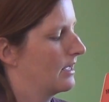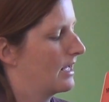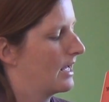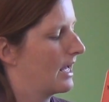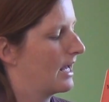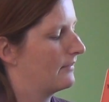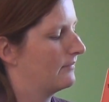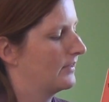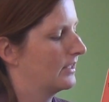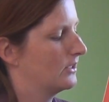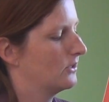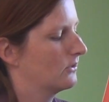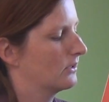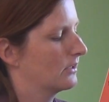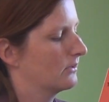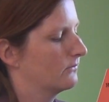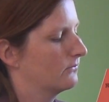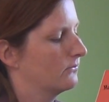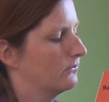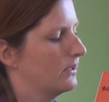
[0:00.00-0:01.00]
And then you
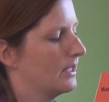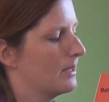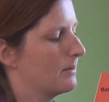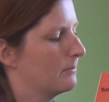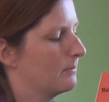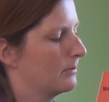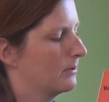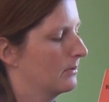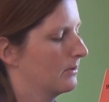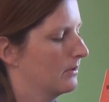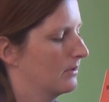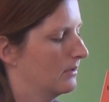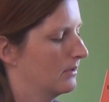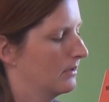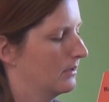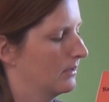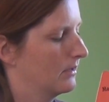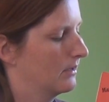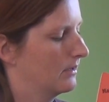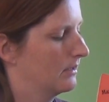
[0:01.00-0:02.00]
can flip
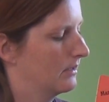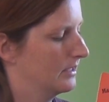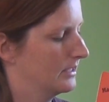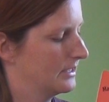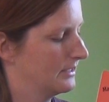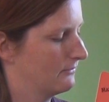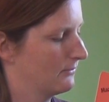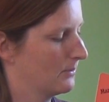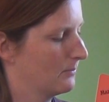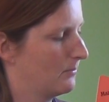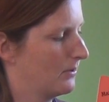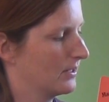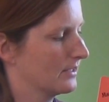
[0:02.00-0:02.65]
different